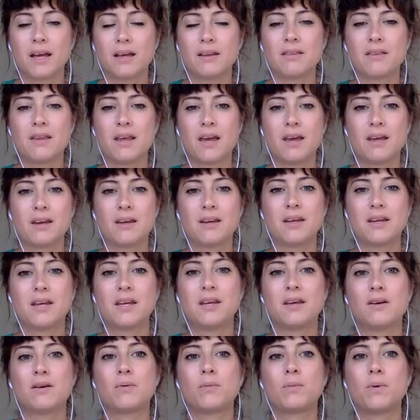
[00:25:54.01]
And then
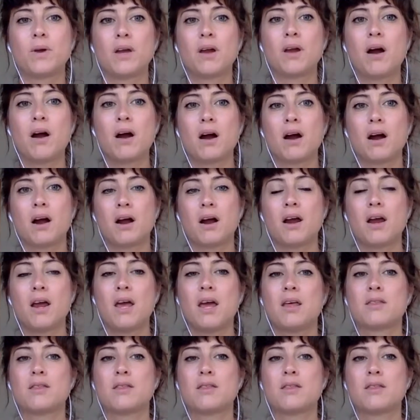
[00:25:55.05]
here we are,